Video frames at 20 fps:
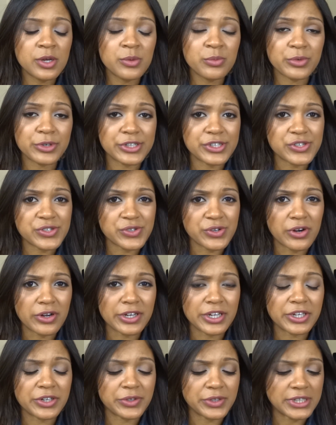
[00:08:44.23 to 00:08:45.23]
pretty
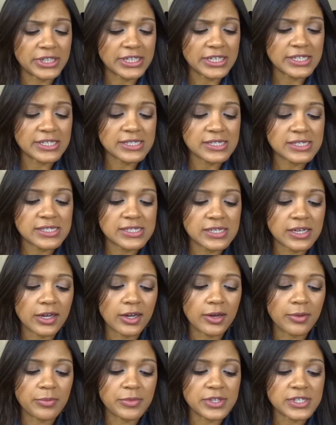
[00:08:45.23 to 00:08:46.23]
strong ingredients.
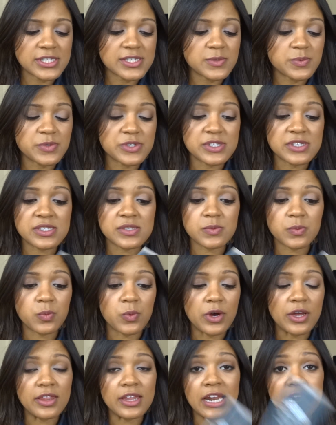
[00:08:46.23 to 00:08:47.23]
This was
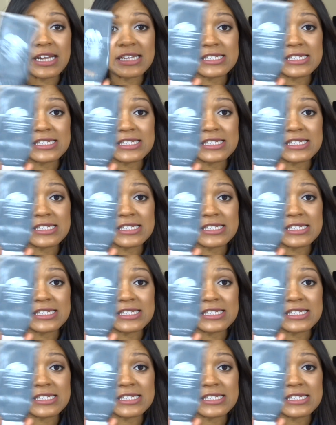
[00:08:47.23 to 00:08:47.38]
one that I